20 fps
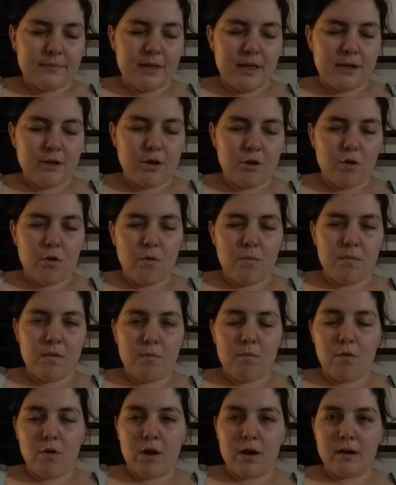in your home a
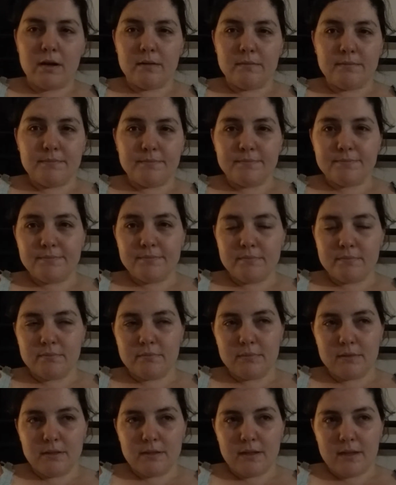more,
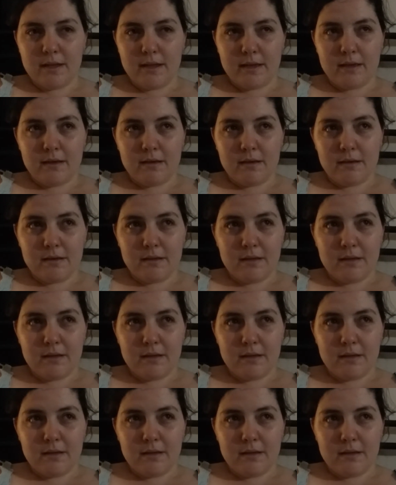like,